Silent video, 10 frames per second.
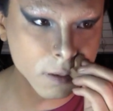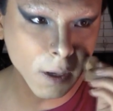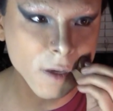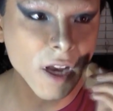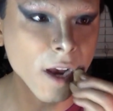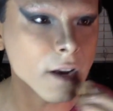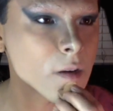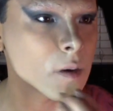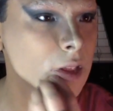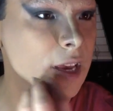because I
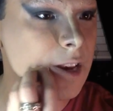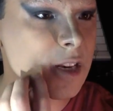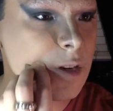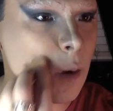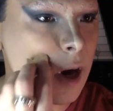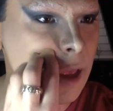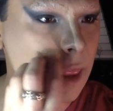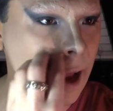didn't really enjoy